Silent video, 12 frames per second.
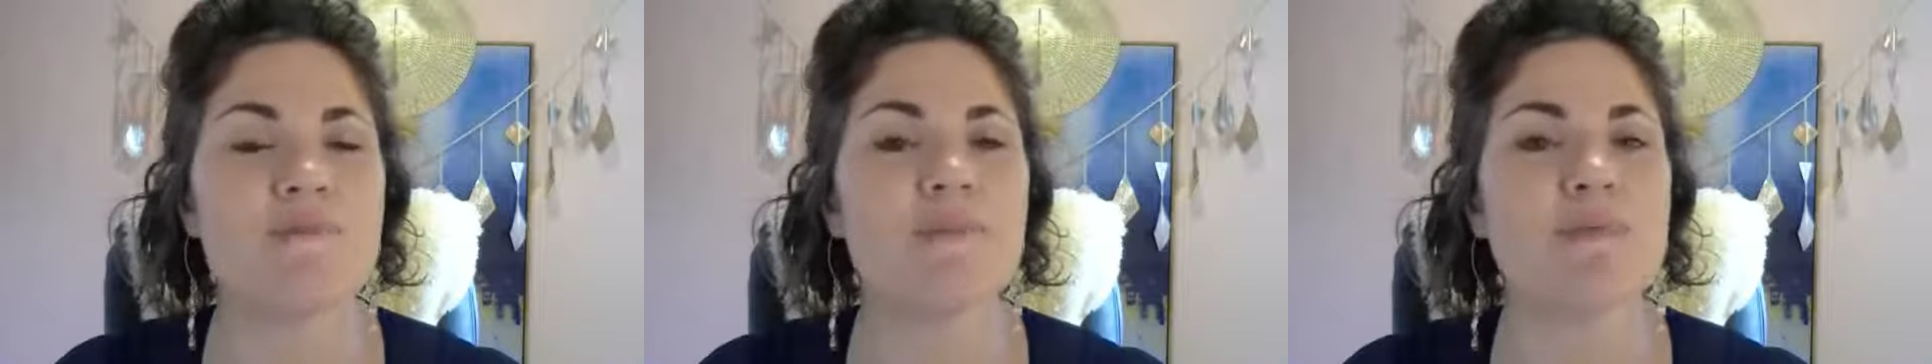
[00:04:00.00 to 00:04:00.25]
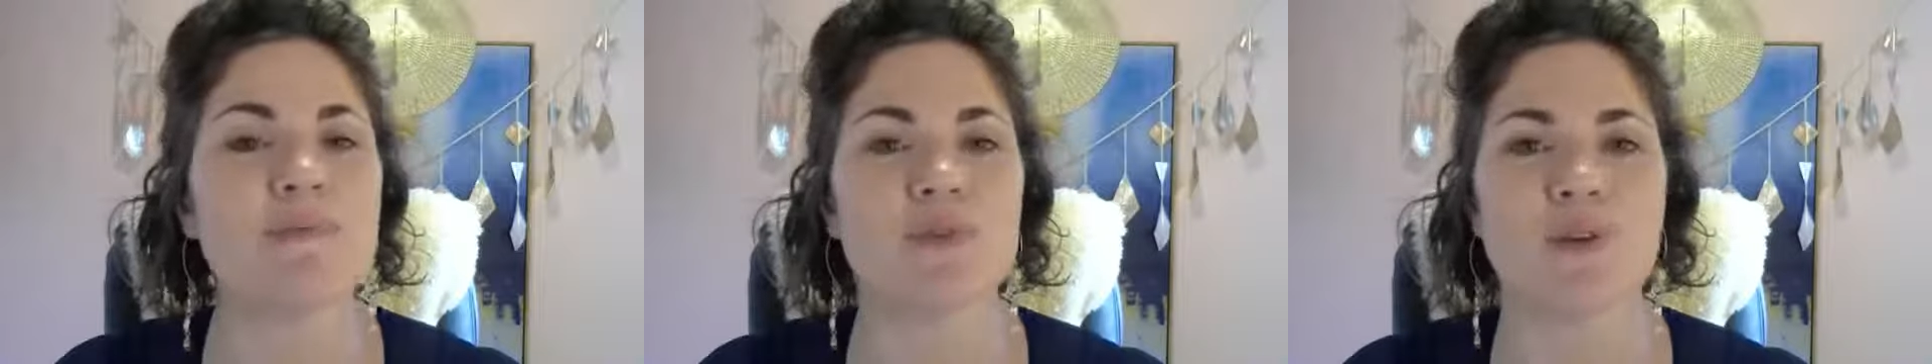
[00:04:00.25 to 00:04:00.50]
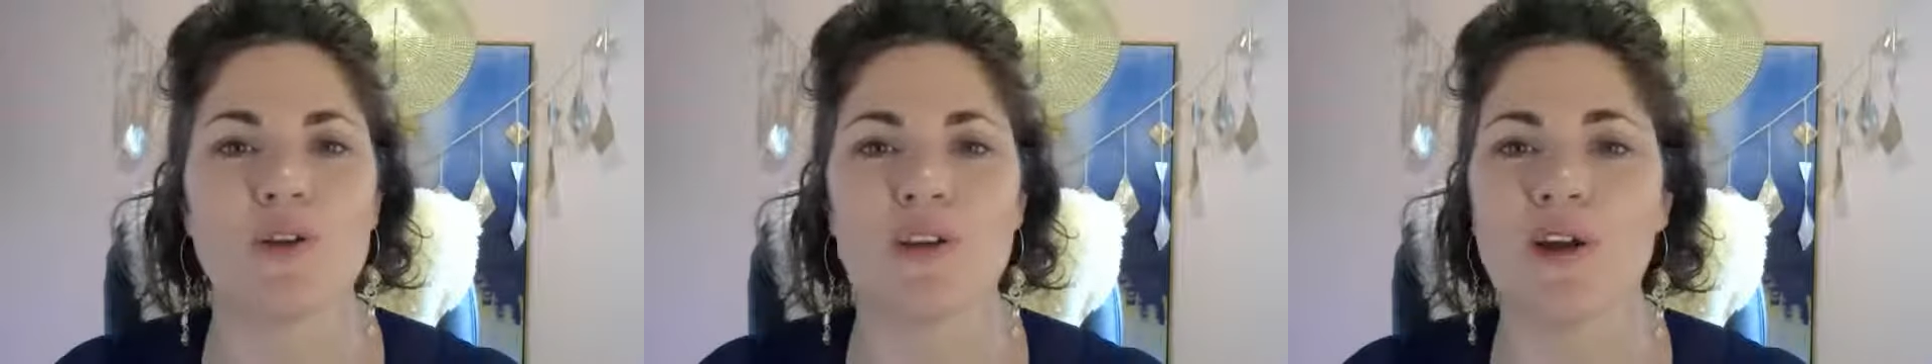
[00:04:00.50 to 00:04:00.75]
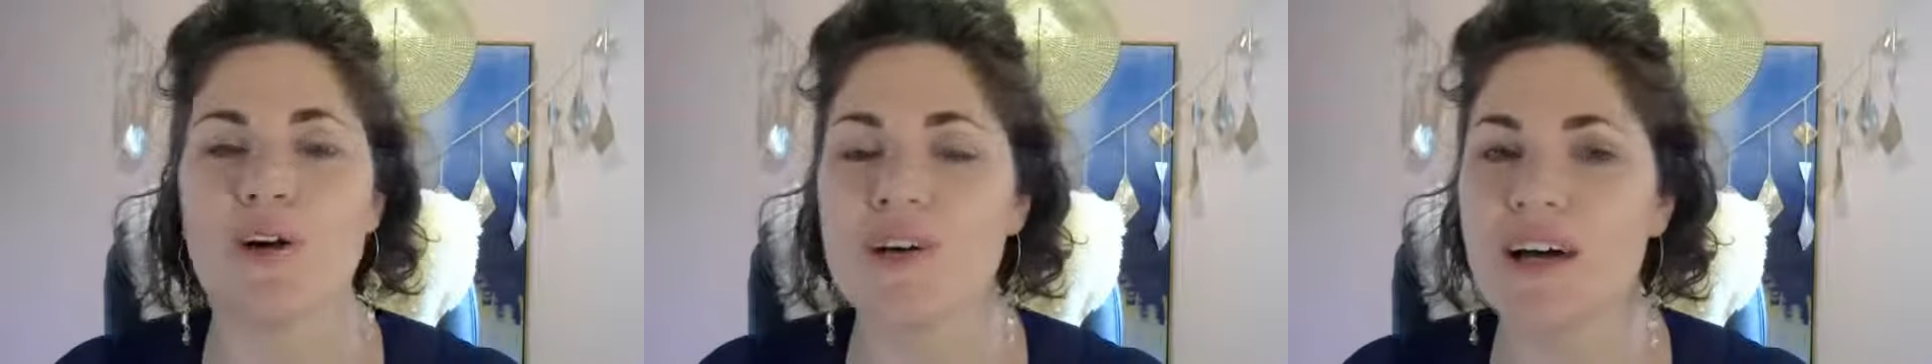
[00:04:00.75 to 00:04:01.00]
People no
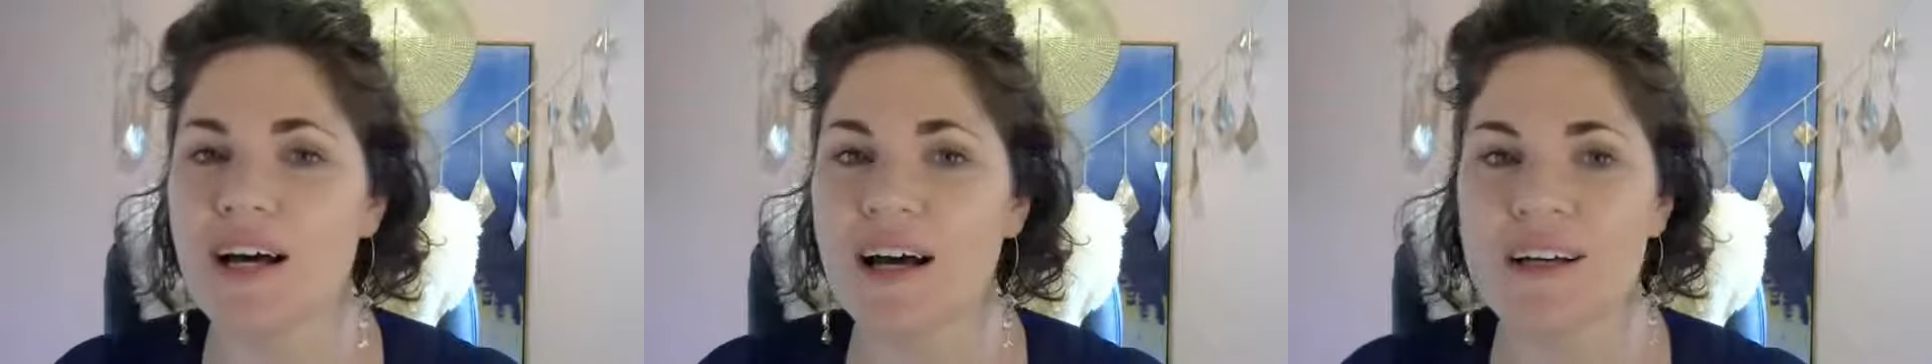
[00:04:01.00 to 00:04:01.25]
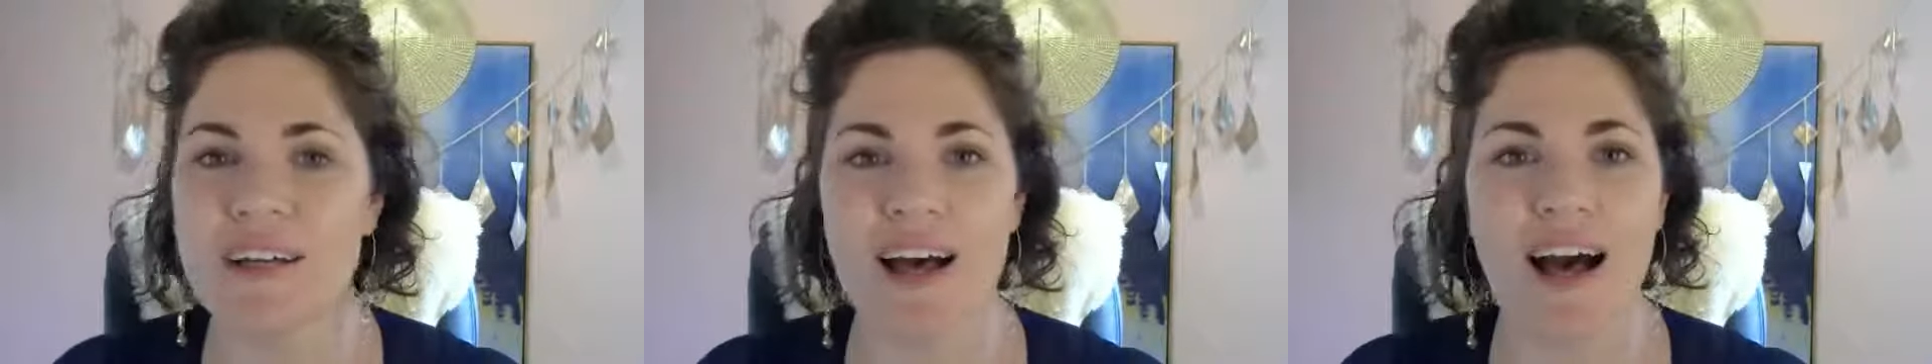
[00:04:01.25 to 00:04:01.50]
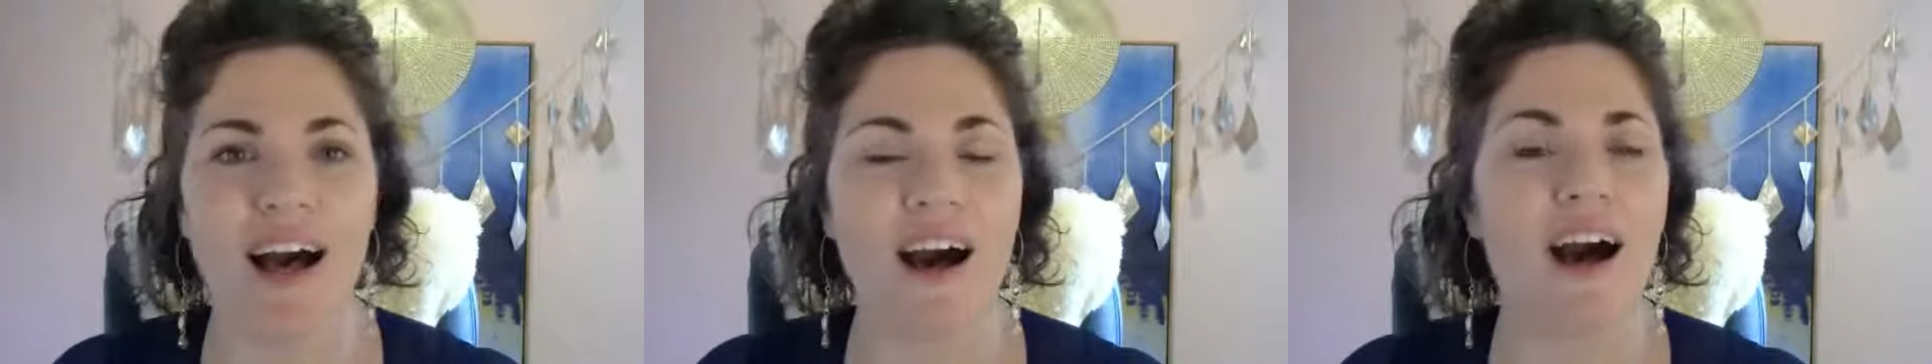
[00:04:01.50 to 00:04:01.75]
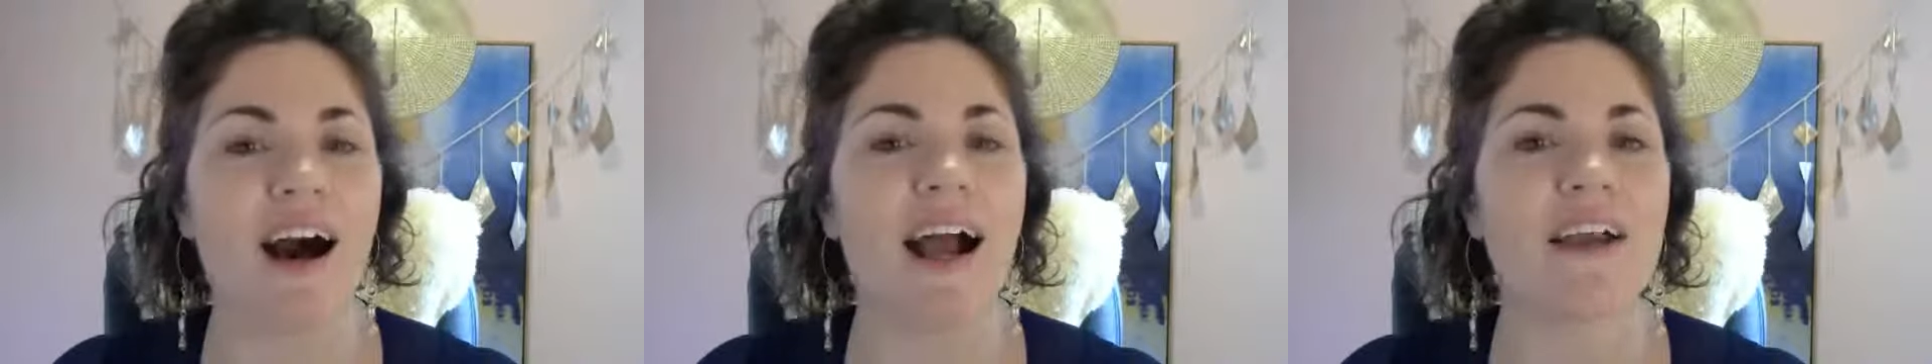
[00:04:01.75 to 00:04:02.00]
longer are
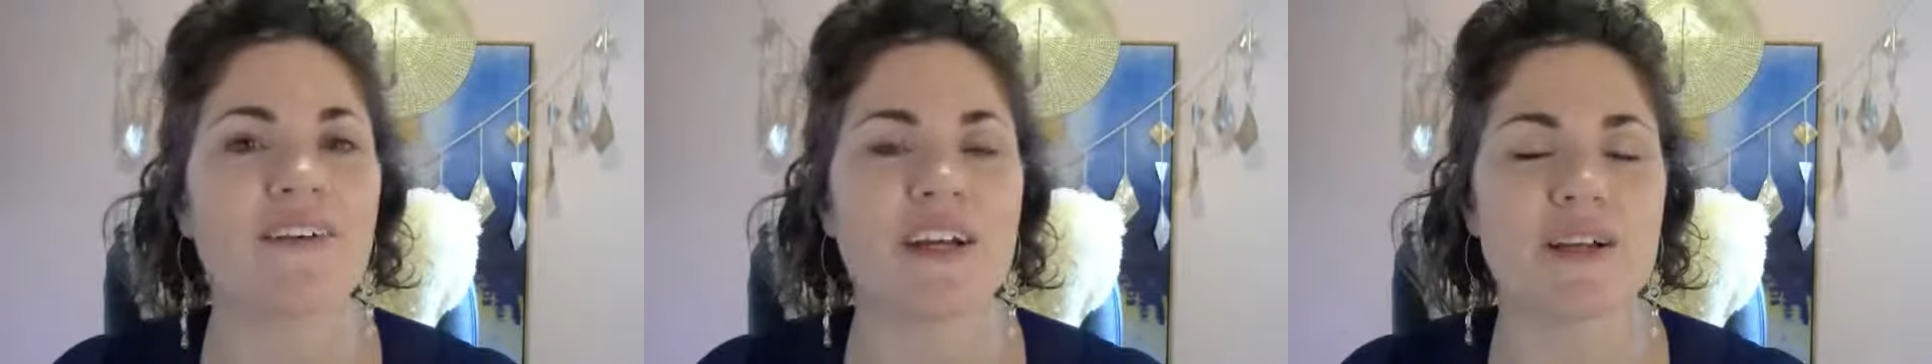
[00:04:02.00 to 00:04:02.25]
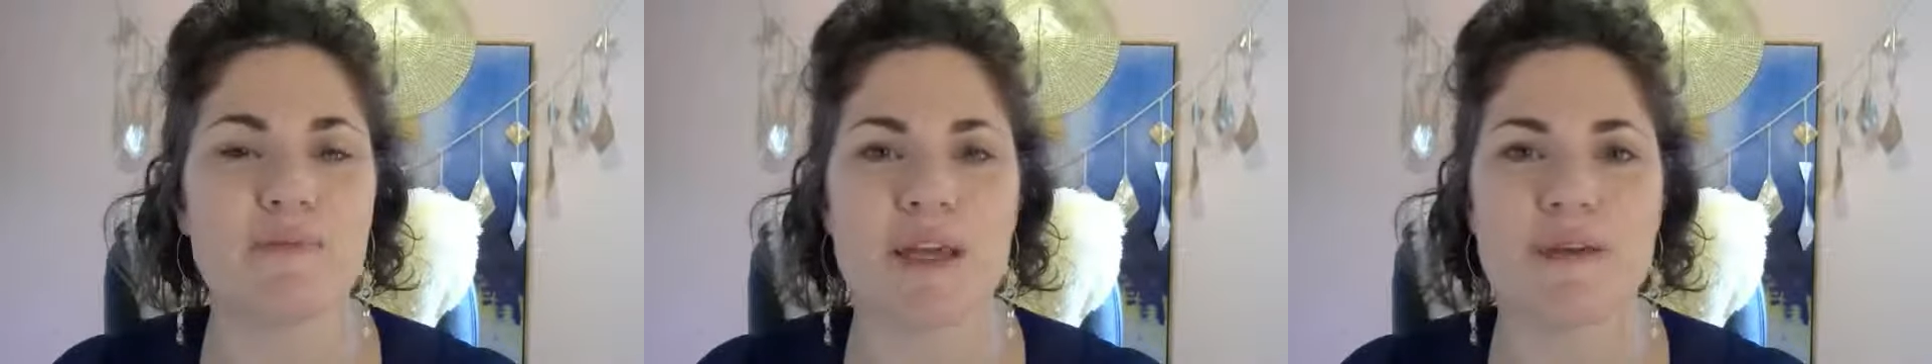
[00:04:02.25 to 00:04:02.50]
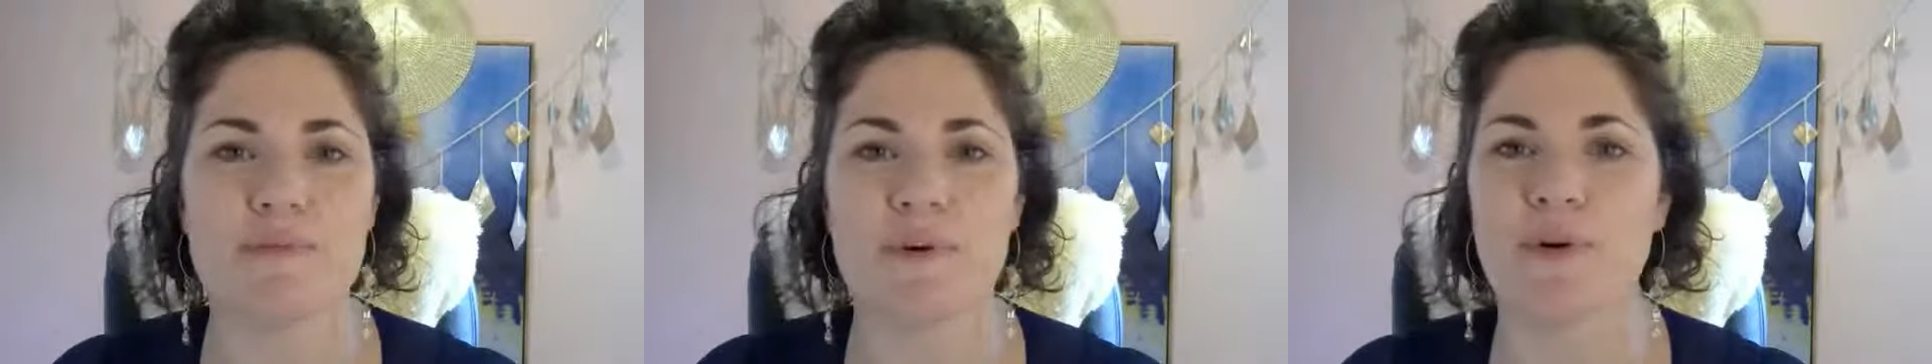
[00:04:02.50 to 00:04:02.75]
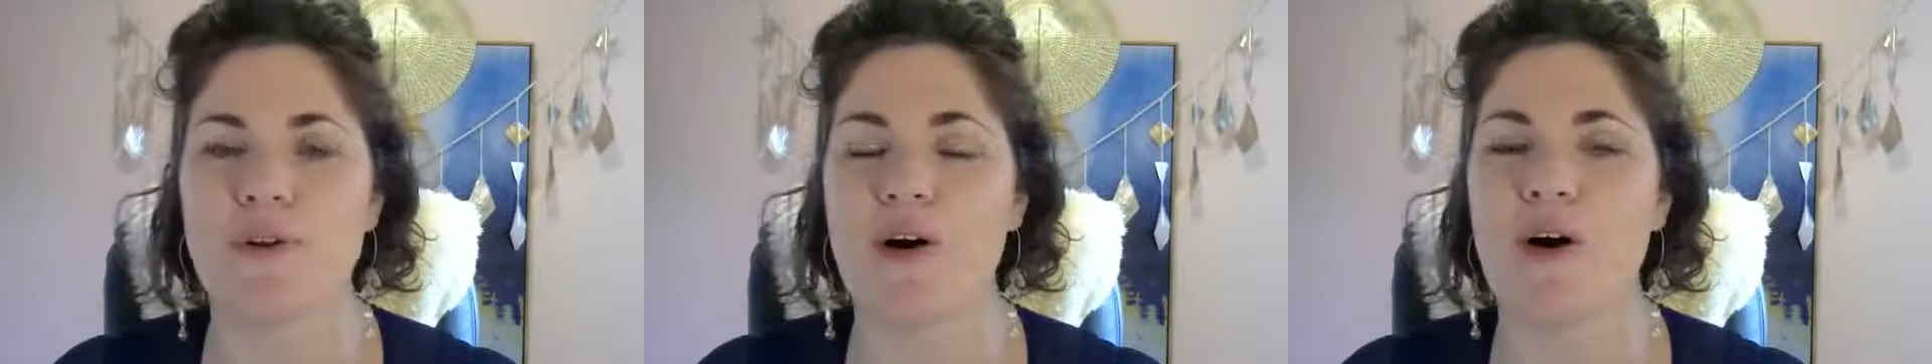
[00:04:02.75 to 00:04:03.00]
hiring people